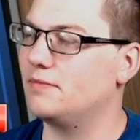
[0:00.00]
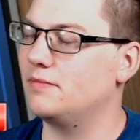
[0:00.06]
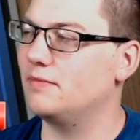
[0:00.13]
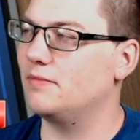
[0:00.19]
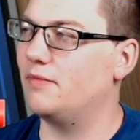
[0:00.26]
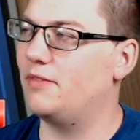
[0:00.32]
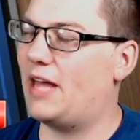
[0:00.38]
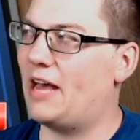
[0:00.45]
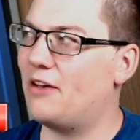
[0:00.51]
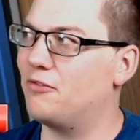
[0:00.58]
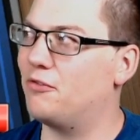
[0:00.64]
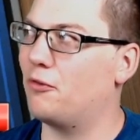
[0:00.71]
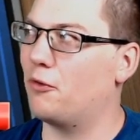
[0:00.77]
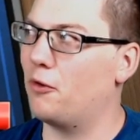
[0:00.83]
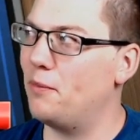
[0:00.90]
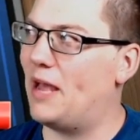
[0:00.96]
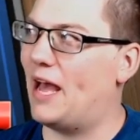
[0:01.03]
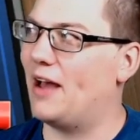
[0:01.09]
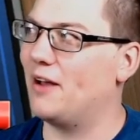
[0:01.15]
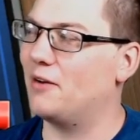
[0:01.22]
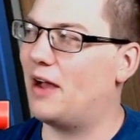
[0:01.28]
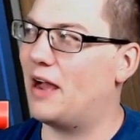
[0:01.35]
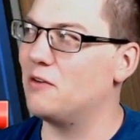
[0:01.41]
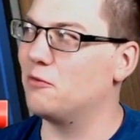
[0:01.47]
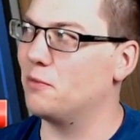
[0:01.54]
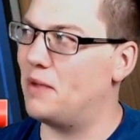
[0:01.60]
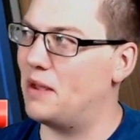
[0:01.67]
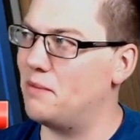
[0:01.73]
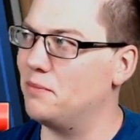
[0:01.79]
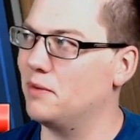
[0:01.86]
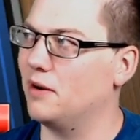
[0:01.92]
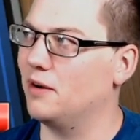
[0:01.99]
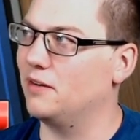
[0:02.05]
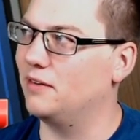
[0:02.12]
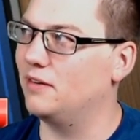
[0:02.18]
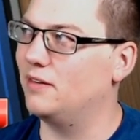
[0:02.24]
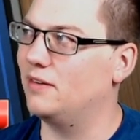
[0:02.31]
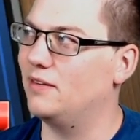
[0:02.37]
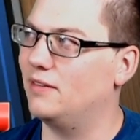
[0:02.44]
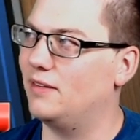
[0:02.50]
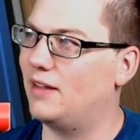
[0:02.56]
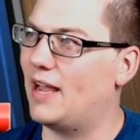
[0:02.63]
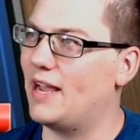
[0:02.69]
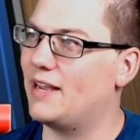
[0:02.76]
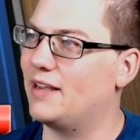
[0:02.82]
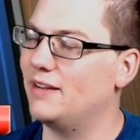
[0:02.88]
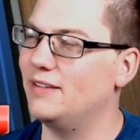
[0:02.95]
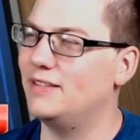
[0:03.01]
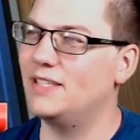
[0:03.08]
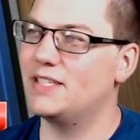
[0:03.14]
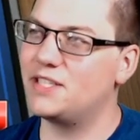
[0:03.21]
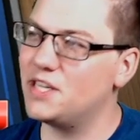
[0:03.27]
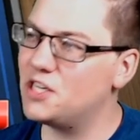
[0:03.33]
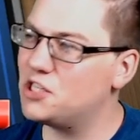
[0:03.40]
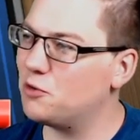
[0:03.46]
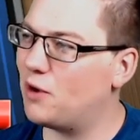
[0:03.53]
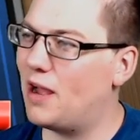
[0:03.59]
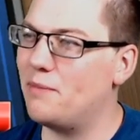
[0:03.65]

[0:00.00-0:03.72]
that format. I remember, like, Decidueye